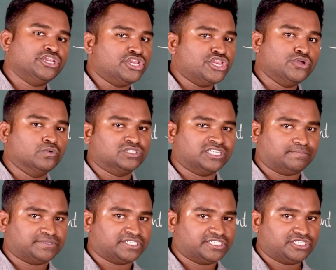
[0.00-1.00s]
new
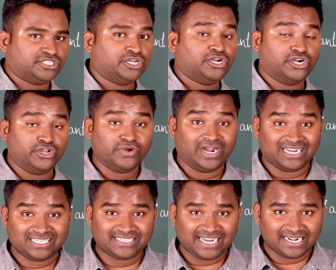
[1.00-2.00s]
substance. Do you
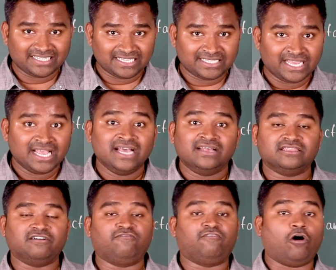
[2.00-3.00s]
understand this?
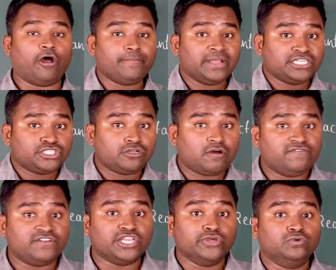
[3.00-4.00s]
The formation
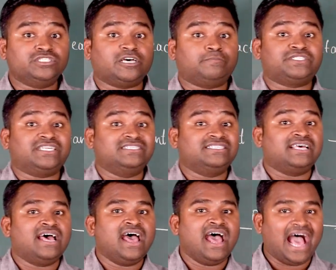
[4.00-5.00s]
of new substance
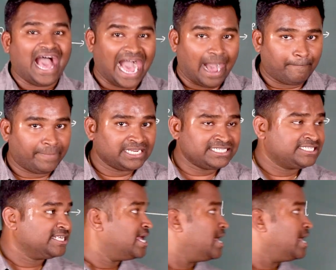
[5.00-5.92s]
happens